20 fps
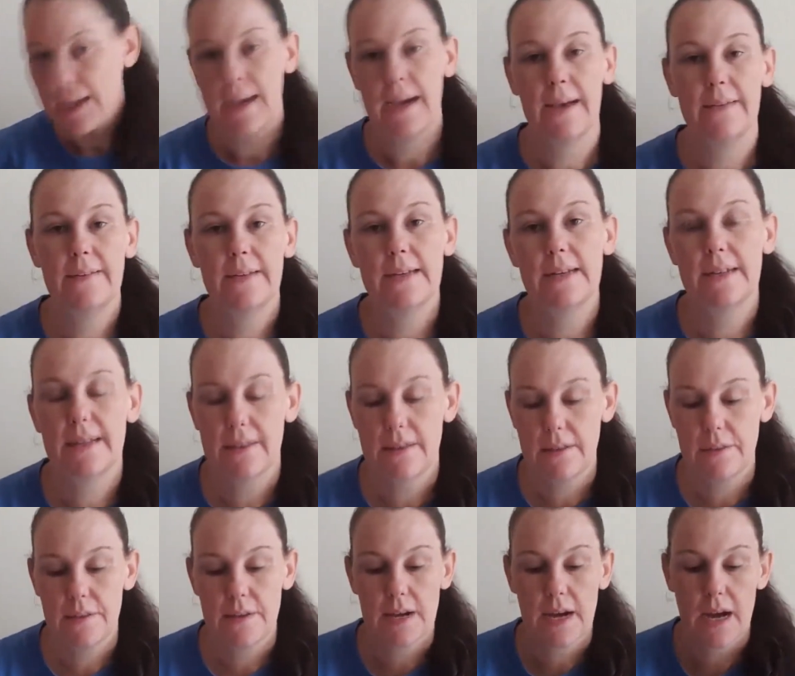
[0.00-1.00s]
And then another
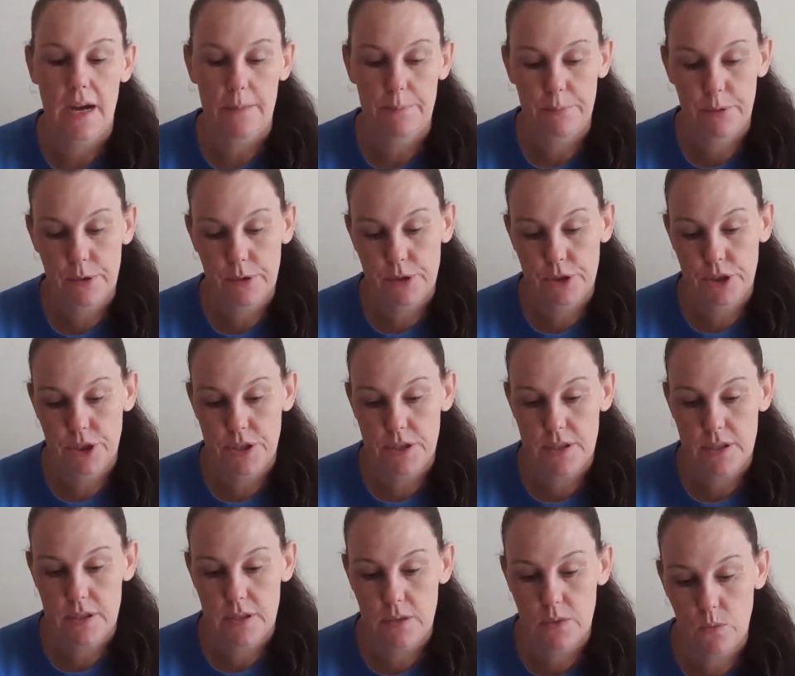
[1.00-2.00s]
thing I
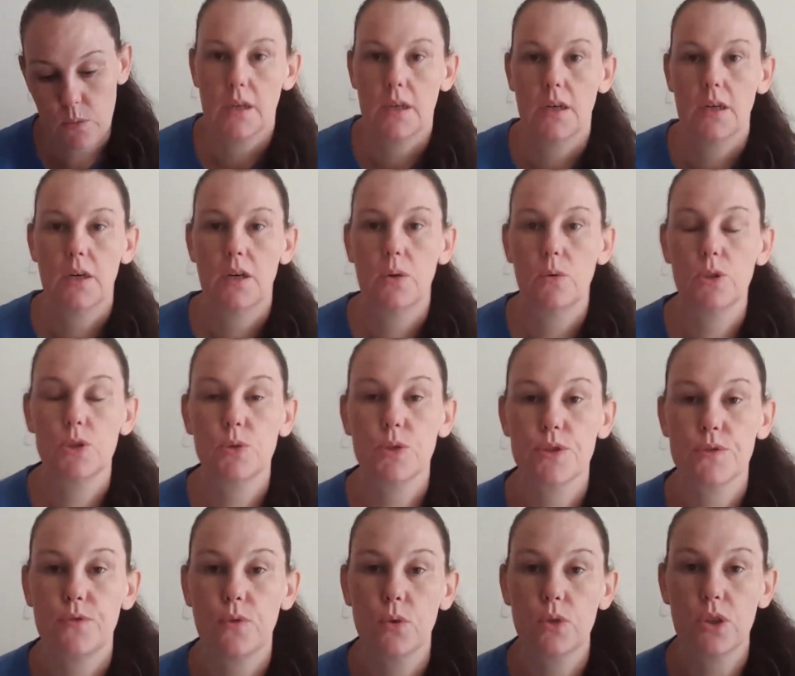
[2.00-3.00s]
purchased, which was
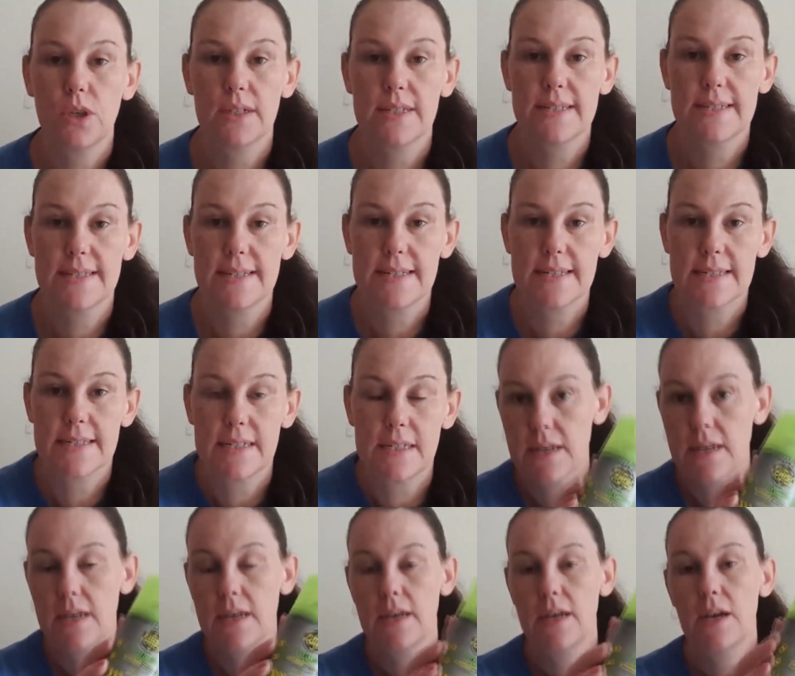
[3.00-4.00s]
four dollars sixty,